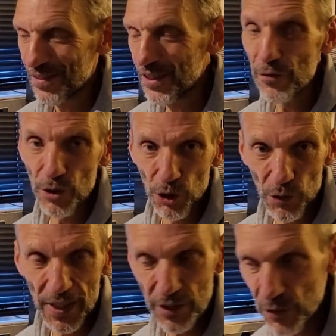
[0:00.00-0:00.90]
Difficult
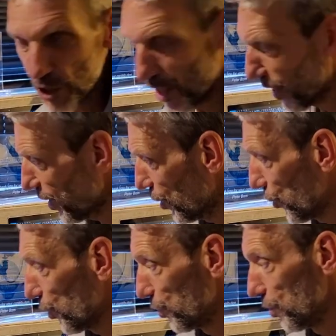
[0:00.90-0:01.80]
weekend for Jack,
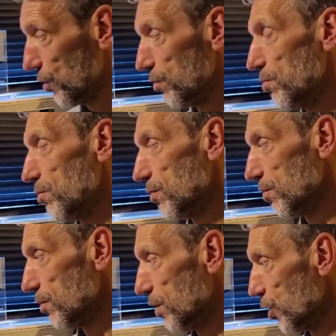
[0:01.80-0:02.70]
although
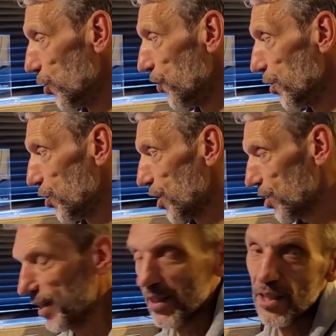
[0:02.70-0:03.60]
the good news
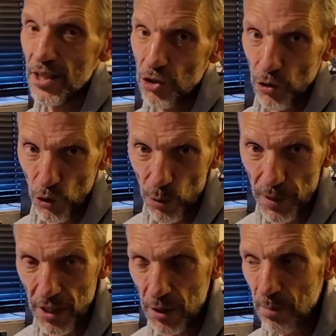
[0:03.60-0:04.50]
is, at least it's a rumor
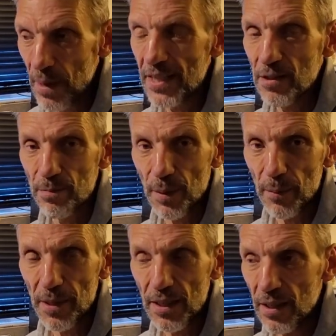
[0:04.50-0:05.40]
that he might
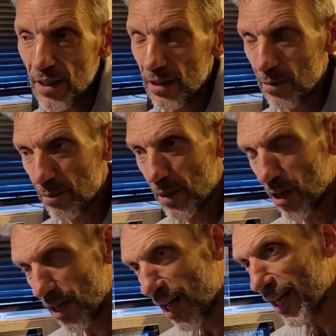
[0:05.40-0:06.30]
probably
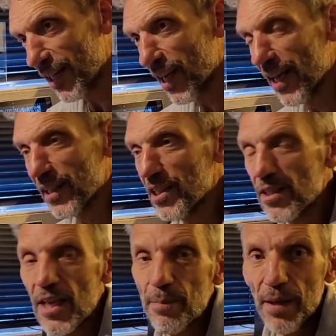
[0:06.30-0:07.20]
highly likely
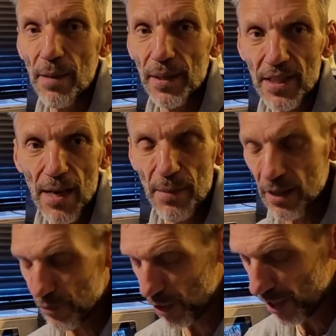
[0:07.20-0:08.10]
stay in Pramac
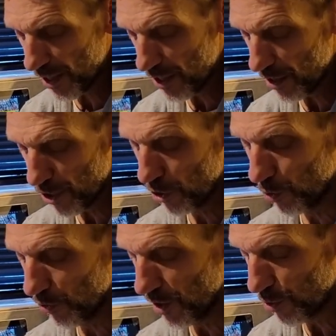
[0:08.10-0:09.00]
Yamaha for the next year. This is the
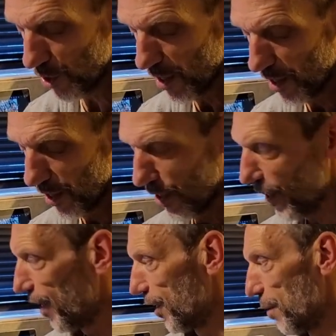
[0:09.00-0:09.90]
good news.
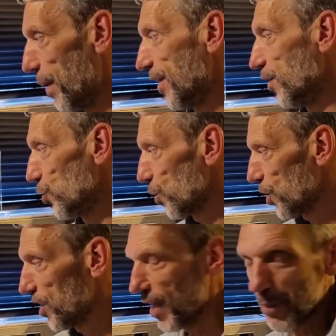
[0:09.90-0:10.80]
The bad news was
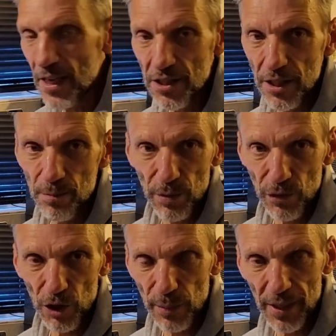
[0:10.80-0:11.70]
the Yamahas didn't
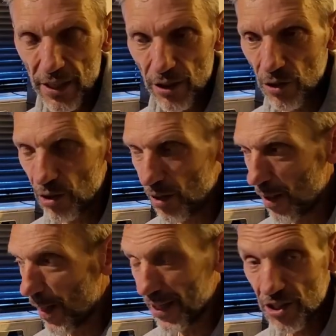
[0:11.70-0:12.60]
perform at all,
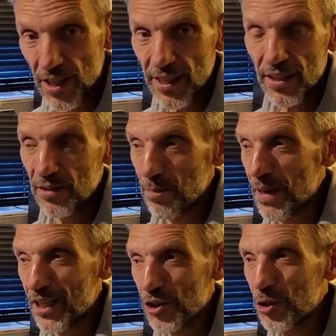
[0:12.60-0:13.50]
and Jack
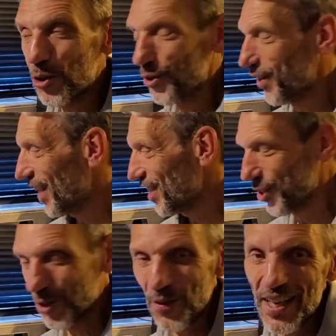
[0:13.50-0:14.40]
managed to crash
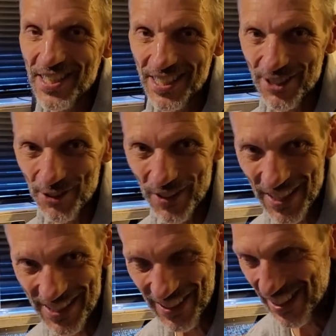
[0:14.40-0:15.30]
twice in
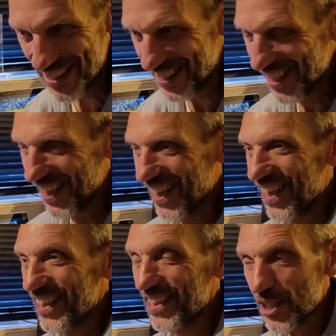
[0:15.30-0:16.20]
today's race.
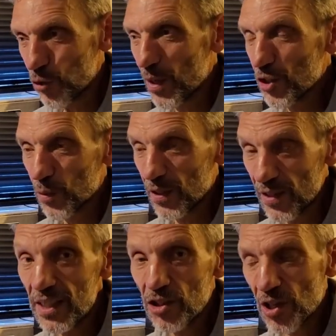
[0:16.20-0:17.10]
He crashed once while
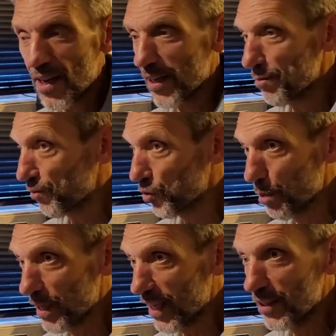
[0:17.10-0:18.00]
really trying to
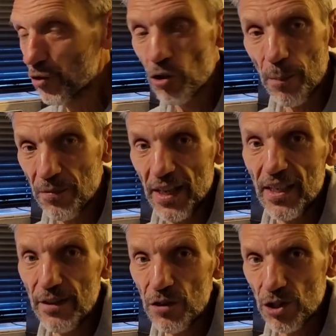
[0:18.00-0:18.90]
be in the top 10
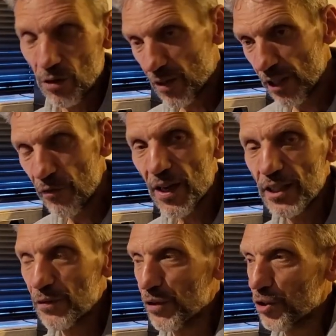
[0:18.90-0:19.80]
even, so really
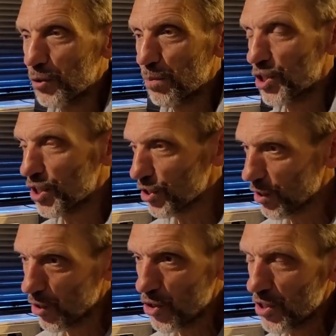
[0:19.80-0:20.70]
fighting for a good
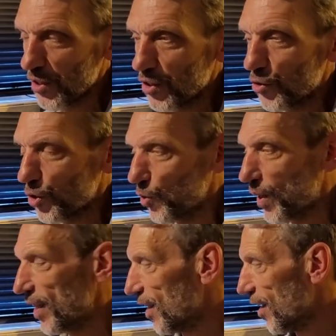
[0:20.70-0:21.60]
position, lost it in turn
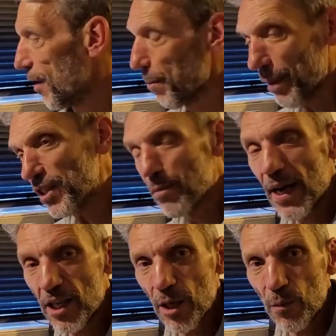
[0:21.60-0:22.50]
1, picked the
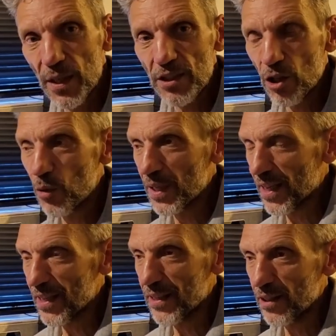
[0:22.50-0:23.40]
bike up, went going
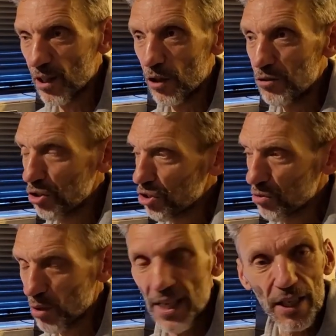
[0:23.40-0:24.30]
again alone just
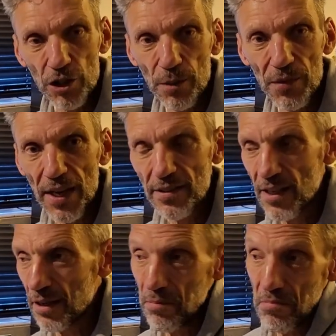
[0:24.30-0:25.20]
to gather some
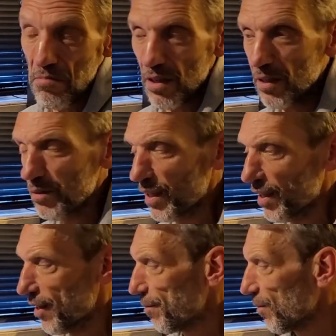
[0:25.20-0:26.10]
daytime,
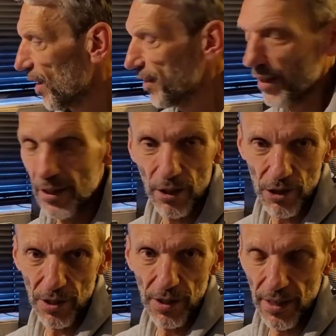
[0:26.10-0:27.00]
and then he
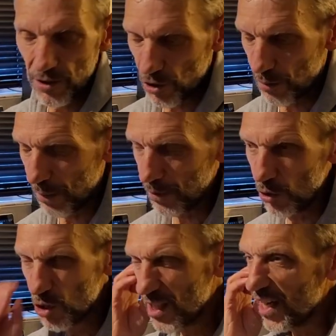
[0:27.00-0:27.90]
lost it again. So maybe
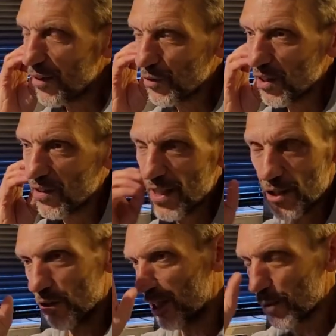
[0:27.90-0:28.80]
usually after a crash
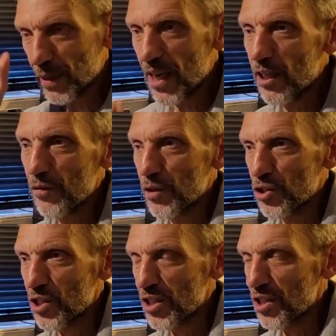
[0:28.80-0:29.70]
you're a little bit out of your
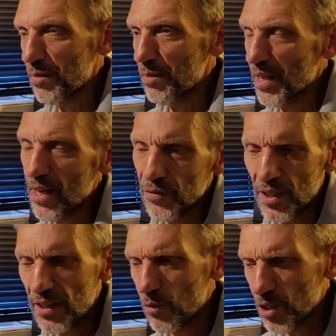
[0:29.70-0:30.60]
system, and after
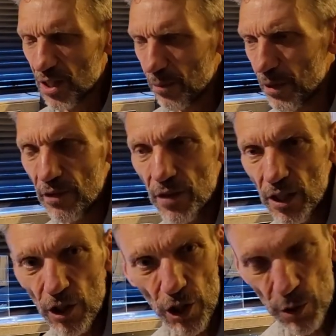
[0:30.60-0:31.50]
that there was a little bit of a
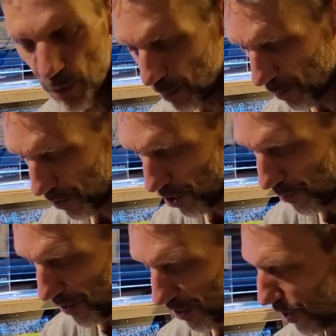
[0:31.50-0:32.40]
clutch problem or
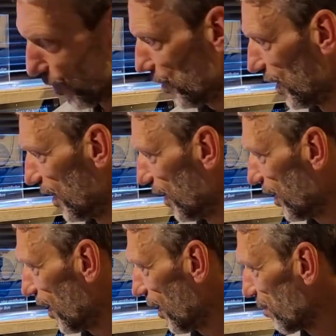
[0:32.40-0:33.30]
something. So
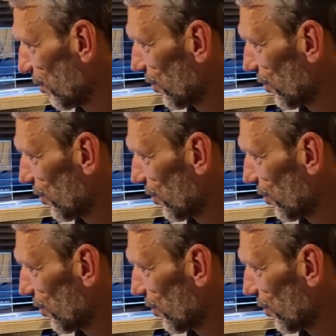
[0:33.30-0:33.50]
yeah,